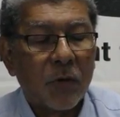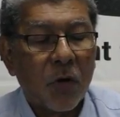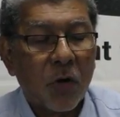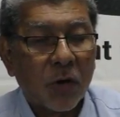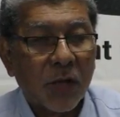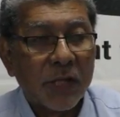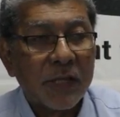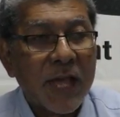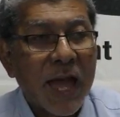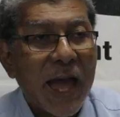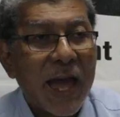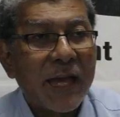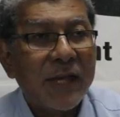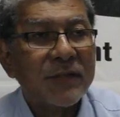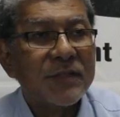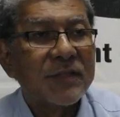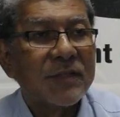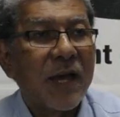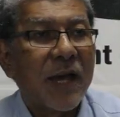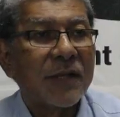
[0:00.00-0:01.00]

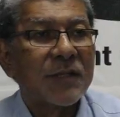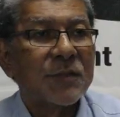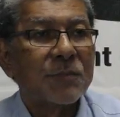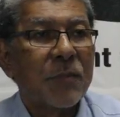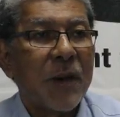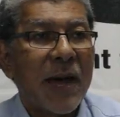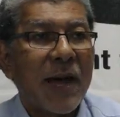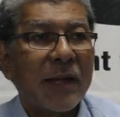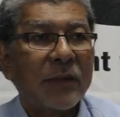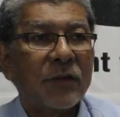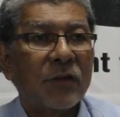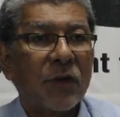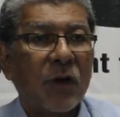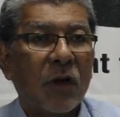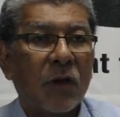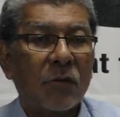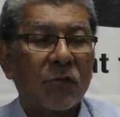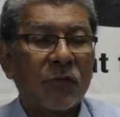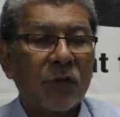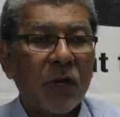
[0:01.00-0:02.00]
organized as part
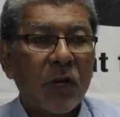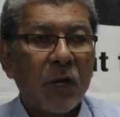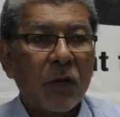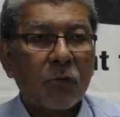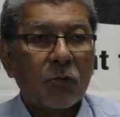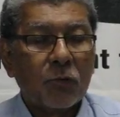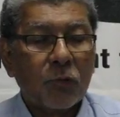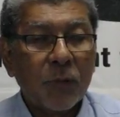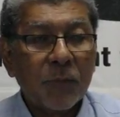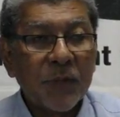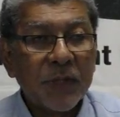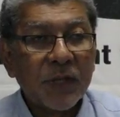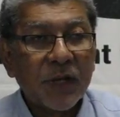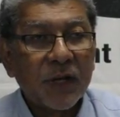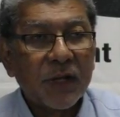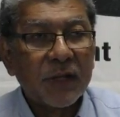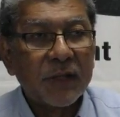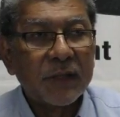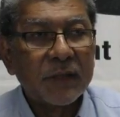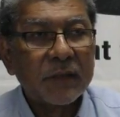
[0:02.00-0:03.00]
of
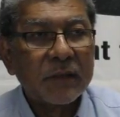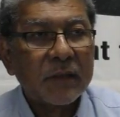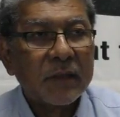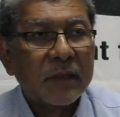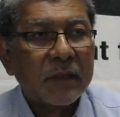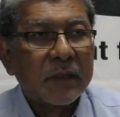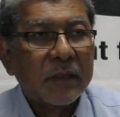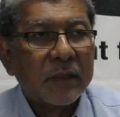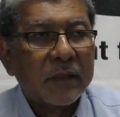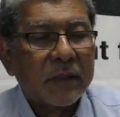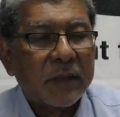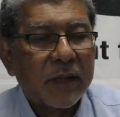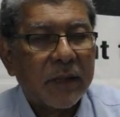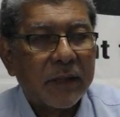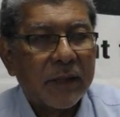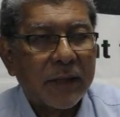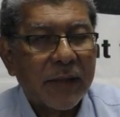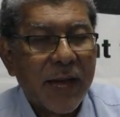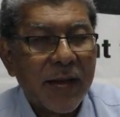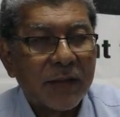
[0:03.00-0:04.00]
criminal
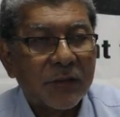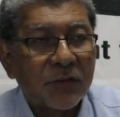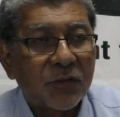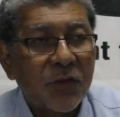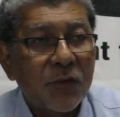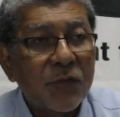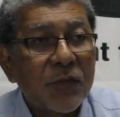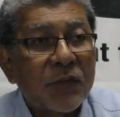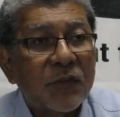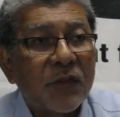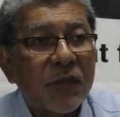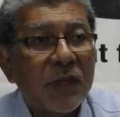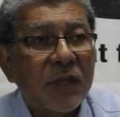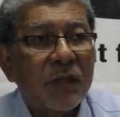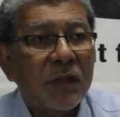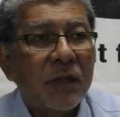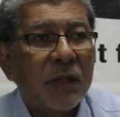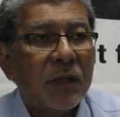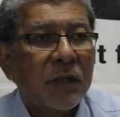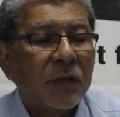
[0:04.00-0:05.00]

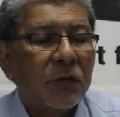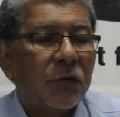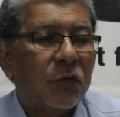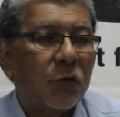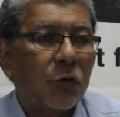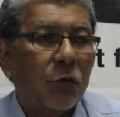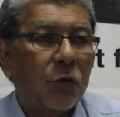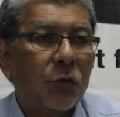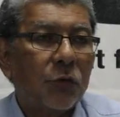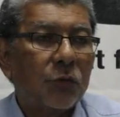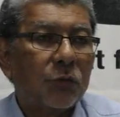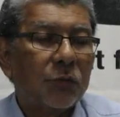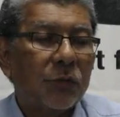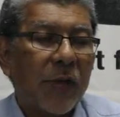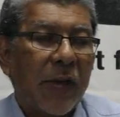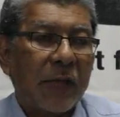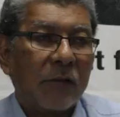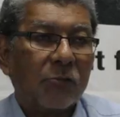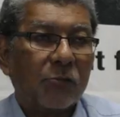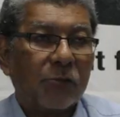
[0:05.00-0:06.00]
activity to
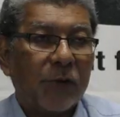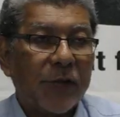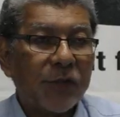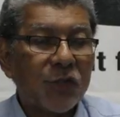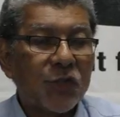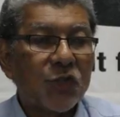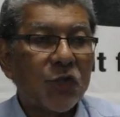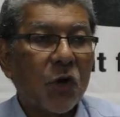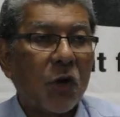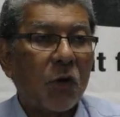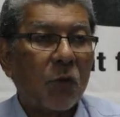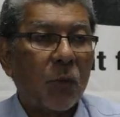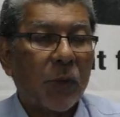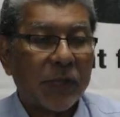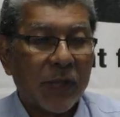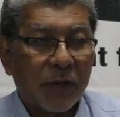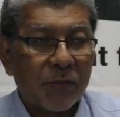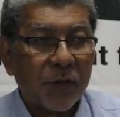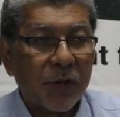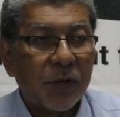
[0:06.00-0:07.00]
enrich or
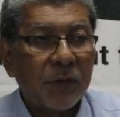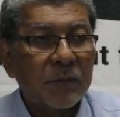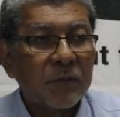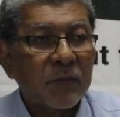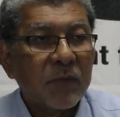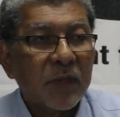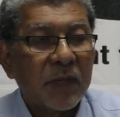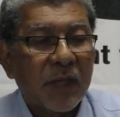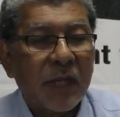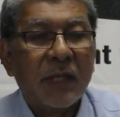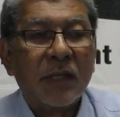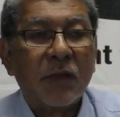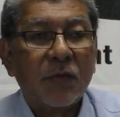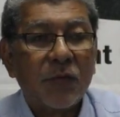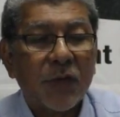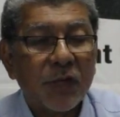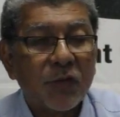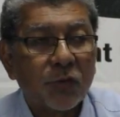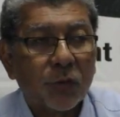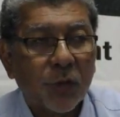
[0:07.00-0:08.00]
whatever
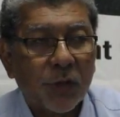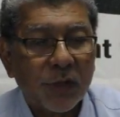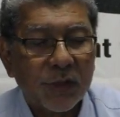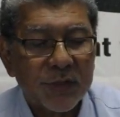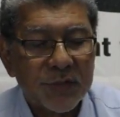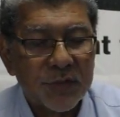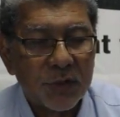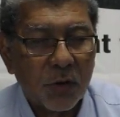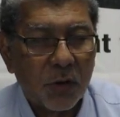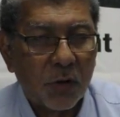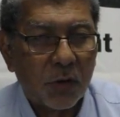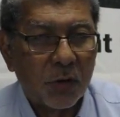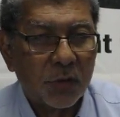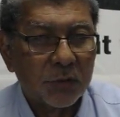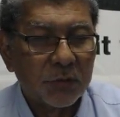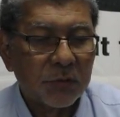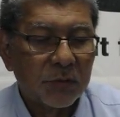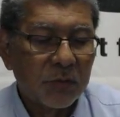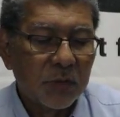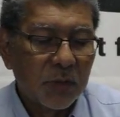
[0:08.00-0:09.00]
individuals,
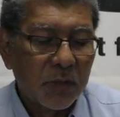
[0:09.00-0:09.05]
or